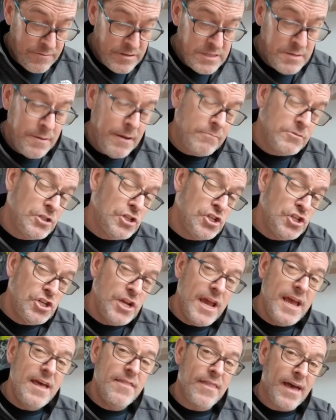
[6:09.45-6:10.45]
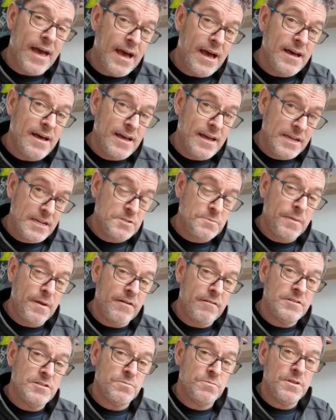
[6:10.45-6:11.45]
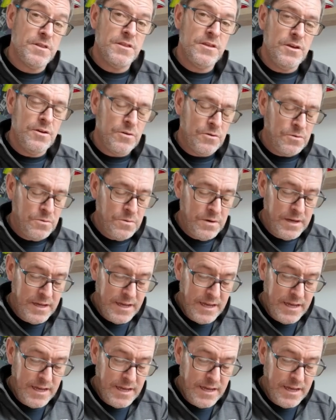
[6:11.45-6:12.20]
And to be able to share that experience with you,